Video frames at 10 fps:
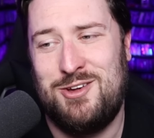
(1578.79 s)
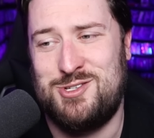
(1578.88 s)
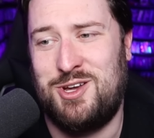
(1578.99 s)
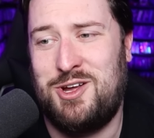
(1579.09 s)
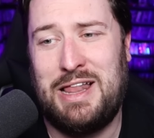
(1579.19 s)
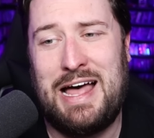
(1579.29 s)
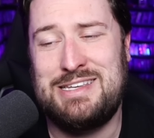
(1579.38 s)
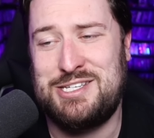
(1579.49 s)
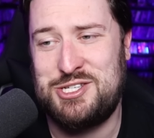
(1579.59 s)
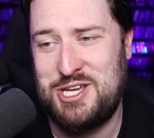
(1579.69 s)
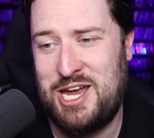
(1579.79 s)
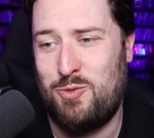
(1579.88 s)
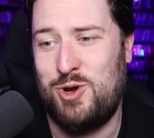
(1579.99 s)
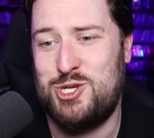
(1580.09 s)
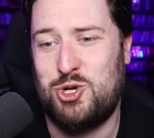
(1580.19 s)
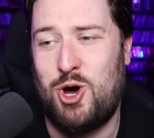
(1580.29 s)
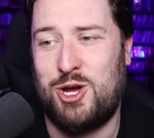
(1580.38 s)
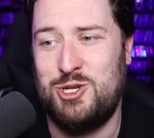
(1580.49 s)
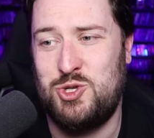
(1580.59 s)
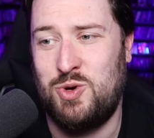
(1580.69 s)
There's a classic scene where he's
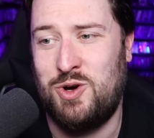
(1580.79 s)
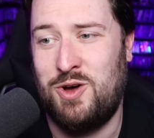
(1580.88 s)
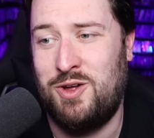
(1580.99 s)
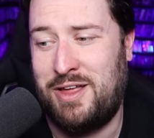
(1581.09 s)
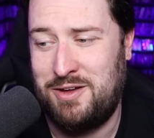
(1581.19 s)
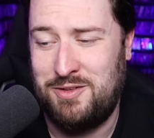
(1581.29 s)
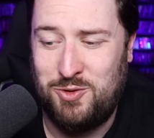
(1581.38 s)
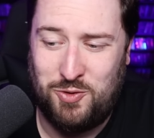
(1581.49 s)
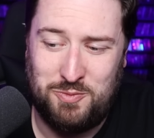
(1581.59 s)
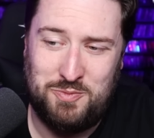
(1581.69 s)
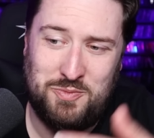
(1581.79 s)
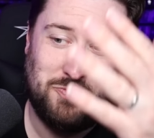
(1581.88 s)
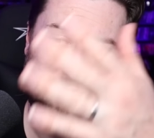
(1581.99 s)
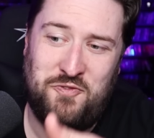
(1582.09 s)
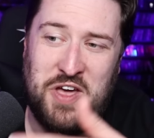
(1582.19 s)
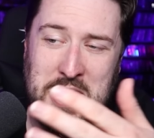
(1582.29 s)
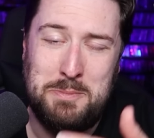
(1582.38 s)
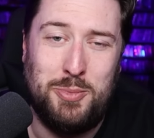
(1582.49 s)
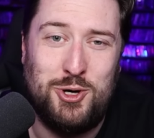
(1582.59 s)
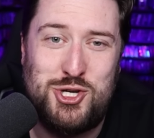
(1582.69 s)
talking to a like a little
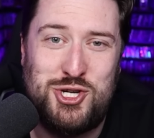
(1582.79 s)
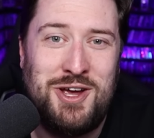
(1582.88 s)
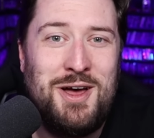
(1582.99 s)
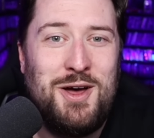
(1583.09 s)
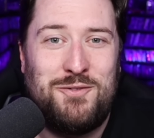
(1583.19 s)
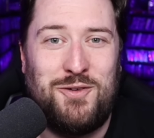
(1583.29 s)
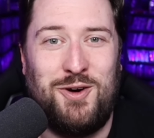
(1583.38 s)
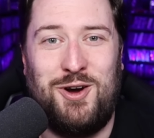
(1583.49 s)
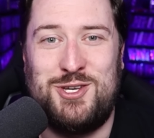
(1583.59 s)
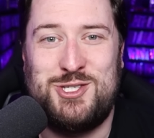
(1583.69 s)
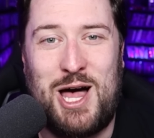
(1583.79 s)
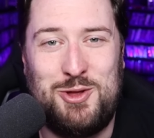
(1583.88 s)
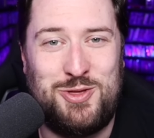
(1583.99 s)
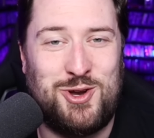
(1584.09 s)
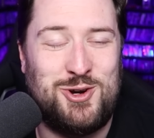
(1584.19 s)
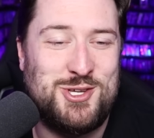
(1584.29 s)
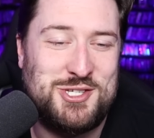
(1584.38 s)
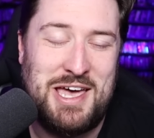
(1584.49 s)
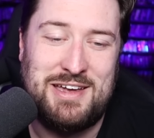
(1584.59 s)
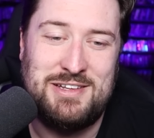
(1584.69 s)
fake bush for a solid 30
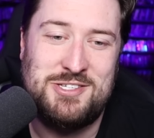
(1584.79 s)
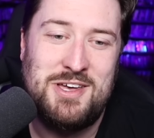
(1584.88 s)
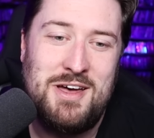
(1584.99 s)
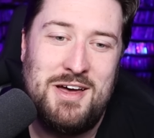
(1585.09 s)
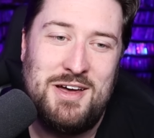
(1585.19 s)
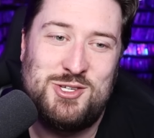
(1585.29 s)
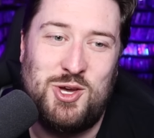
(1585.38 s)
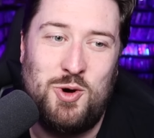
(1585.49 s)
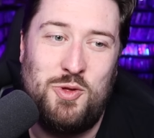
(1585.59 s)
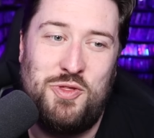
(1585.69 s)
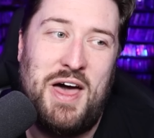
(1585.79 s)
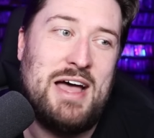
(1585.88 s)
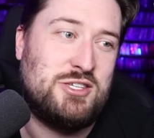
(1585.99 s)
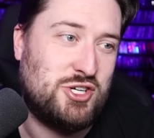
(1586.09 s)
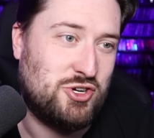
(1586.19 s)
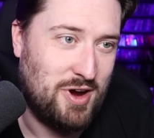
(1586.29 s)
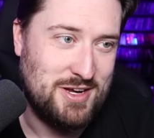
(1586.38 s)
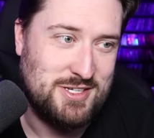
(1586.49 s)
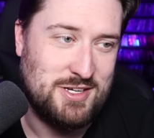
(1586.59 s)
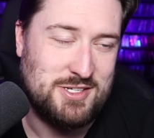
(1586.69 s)
seconds so that's
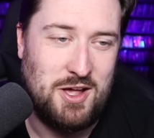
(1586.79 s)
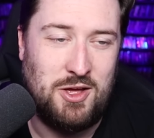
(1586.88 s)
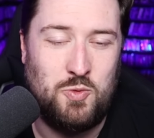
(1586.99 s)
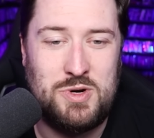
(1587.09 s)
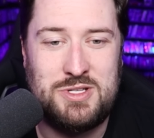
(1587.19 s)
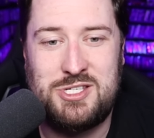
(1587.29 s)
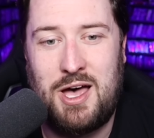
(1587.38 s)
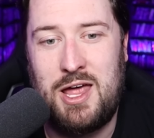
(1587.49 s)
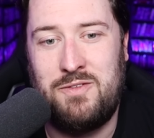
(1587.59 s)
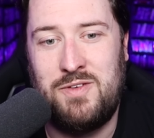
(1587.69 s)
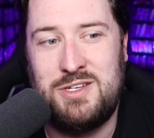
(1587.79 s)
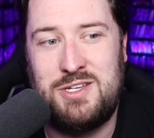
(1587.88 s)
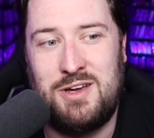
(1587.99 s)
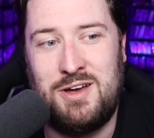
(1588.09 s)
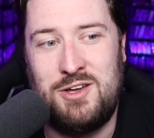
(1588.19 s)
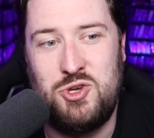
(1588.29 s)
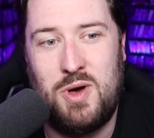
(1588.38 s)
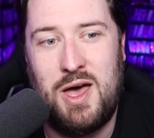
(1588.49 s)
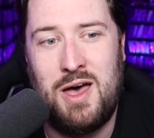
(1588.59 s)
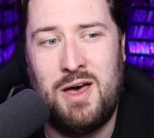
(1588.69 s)
crazy as hell on one side of it. Uh,
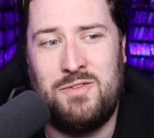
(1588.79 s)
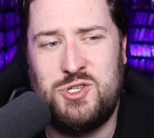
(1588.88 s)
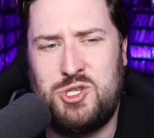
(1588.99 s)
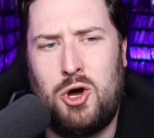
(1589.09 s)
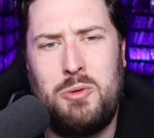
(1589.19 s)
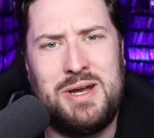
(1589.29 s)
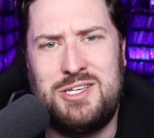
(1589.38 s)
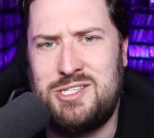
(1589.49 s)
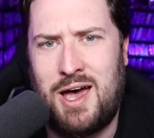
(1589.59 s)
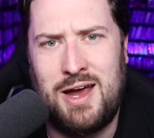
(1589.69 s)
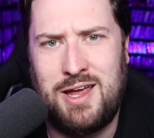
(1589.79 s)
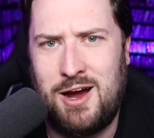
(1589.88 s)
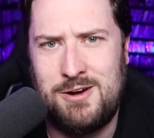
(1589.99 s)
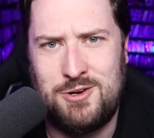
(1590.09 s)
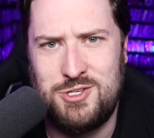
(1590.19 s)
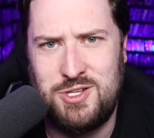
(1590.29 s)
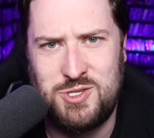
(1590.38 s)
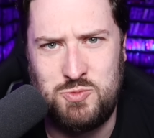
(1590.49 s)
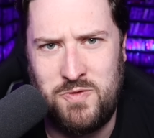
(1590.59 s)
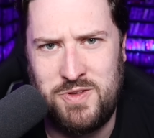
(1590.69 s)
you have so many side characters in
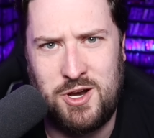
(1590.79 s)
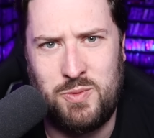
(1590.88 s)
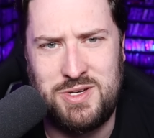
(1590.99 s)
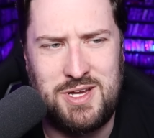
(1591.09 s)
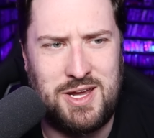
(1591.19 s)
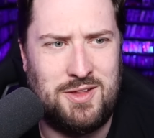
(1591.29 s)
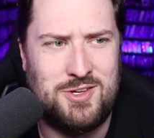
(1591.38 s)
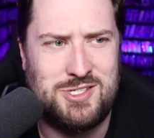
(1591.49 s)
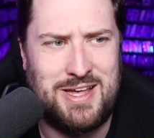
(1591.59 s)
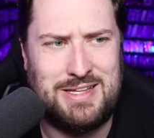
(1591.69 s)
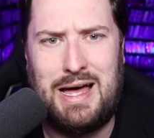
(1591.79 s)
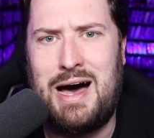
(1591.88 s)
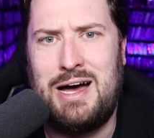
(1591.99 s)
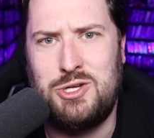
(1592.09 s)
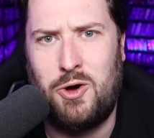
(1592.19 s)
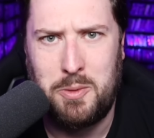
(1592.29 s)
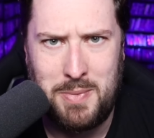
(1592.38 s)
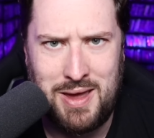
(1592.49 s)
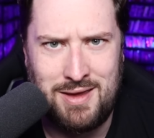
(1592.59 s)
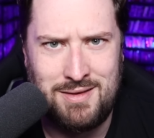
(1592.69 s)
this movie that are ridiculous, like the hot dog
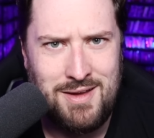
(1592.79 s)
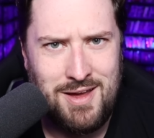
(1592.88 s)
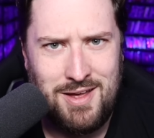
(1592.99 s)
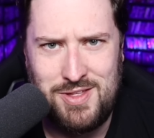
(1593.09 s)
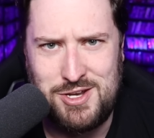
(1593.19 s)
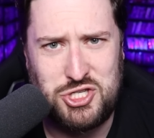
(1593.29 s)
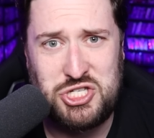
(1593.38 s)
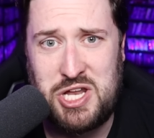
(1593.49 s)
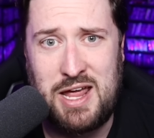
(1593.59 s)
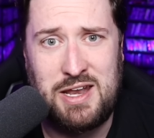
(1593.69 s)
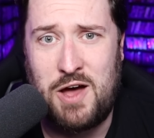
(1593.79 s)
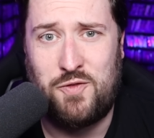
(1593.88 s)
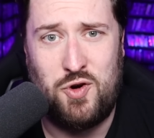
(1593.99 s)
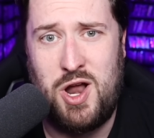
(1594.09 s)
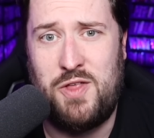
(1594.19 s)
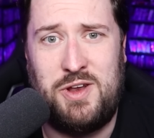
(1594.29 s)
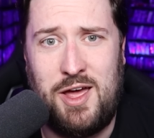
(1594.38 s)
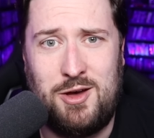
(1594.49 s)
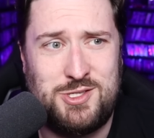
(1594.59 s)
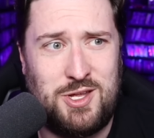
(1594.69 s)
man that just stand out for nothing
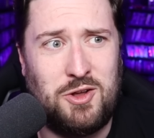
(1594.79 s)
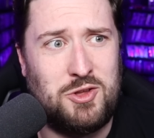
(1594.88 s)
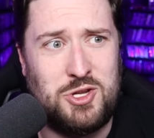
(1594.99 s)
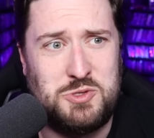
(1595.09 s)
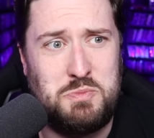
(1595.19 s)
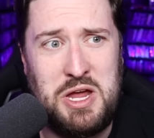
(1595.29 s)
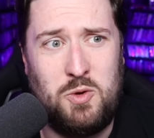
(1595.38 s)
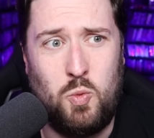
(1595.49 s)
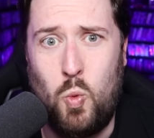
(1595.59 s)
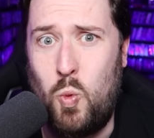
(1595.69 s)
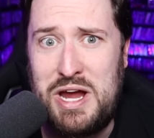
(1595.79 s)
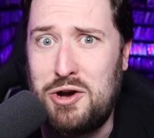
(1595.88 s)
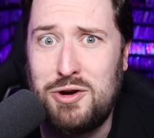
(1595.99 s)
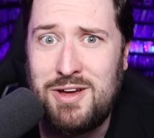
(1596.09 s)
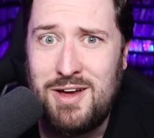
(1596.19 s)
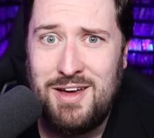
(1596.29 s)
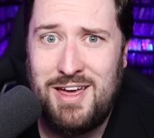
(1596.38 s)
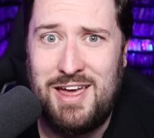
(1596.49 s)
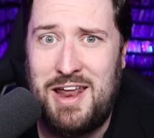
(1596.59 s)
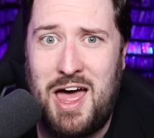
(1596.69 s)
else than just being weird
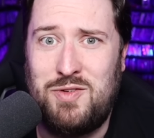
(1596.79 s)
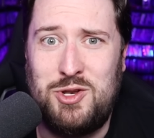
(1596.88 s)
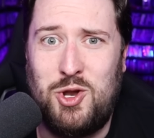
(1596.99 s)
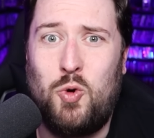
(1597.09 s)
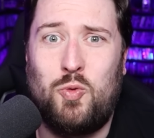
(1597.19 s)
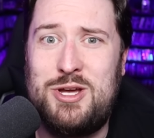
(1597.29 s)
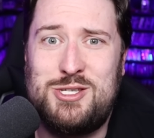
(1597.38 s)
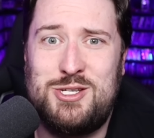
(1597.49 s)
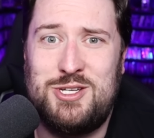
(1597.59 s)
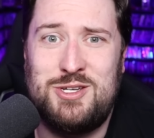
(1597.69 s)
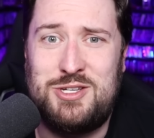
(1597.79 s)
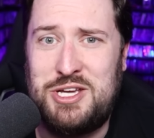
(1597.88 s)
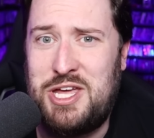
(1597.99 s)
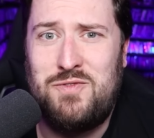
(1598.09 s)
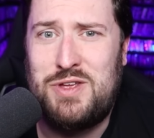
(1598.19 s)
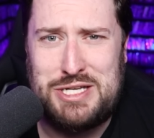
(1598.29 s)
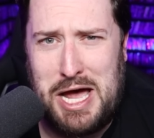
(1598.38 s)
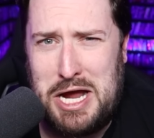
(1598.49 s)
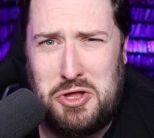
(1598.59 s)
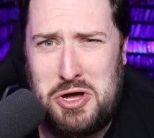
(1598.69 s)
and having no reason to to give the
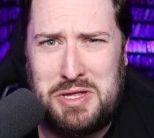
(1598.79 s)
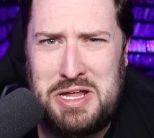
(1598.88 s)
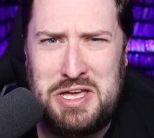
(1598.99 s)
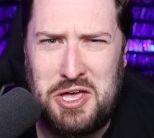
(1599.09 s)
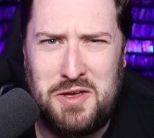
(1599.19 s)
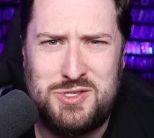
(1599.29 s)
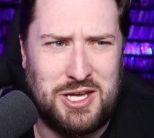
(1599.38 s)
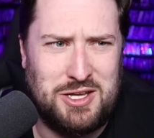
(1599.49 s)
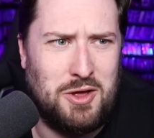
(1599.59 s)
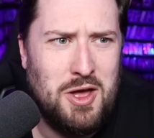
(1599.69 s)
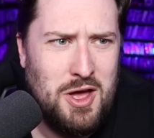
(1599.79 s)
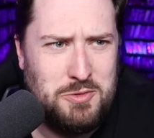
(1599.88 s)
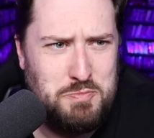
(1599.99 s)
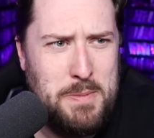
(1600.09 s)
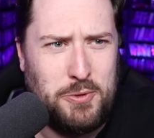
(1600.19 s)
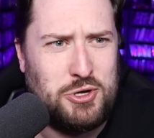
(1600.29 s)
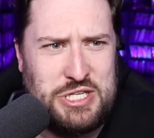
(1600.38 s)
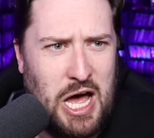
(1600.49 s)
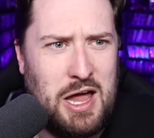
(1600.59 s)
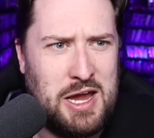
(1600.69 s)
dialogue that he gives. Like people are
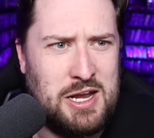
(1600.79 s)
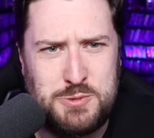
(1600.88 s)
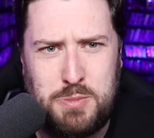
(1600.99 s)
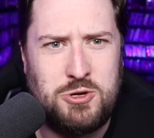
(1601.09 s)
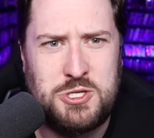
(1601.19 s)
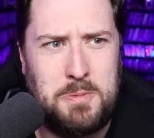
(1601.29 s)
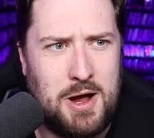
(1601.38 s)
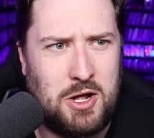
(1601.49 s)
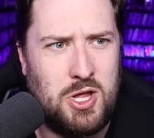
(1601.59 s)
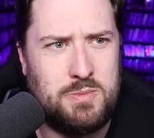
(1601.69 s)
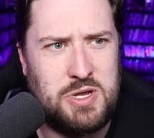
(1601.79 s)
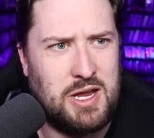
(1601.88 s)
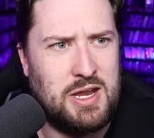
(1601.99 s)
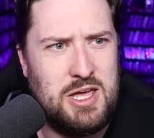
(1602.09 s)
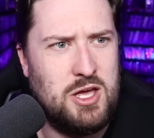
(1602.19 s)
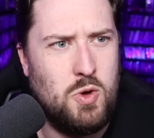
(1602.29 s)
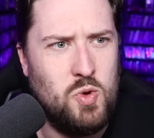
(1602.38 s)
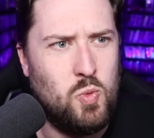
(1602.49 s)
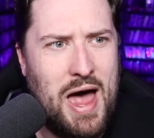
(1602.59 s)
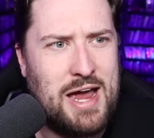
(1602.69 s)
dying, it's post apocalyptic, and he,
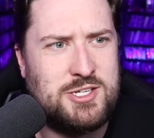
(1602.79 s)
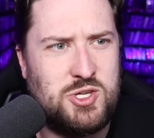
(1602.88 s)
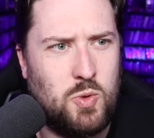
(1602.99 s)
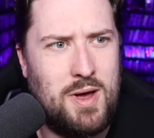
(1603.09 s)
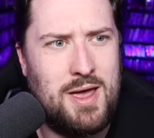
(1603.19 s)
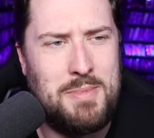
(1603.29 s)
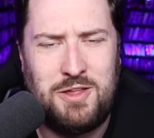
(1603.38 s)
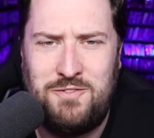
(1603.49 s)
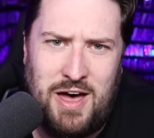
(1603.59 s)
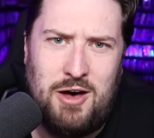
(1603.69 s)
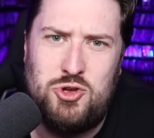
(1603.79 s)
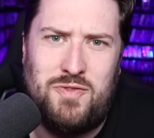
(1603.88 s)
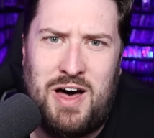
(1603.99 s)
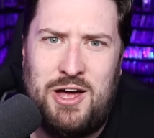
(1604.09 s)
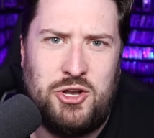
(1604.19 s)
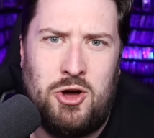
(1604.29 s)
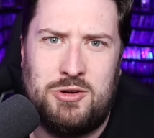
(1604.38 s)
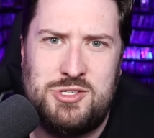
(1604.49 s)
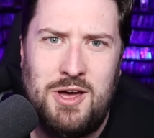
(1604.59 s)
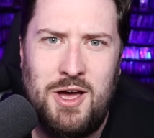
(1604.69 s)
he waxes away about the value of hot
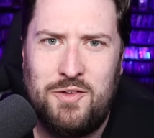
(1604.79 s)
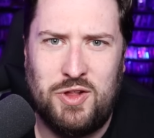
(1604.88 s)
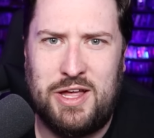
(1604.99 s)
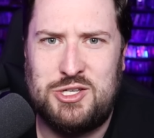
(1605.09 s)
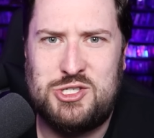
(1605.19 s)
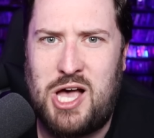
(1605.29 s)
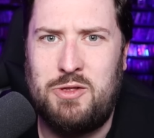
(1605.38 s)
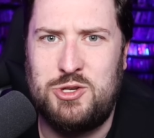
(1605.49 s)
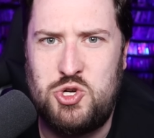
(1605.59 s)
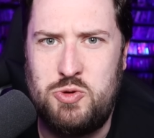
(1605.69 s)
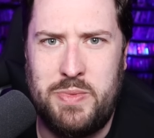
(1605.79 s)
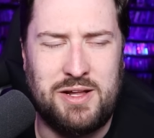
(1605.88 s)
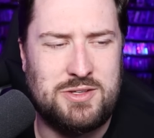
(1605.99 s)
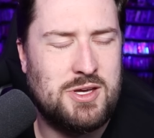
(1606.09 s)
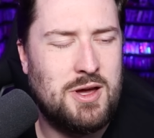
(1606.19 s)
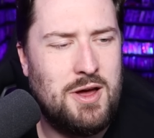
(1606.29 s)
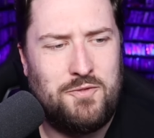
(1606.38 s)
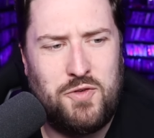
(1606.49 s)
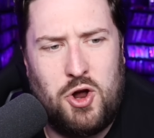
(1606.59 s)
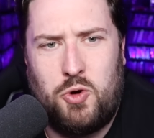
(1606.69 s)
dogs for like a solid two minutes
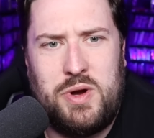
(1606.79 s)
for no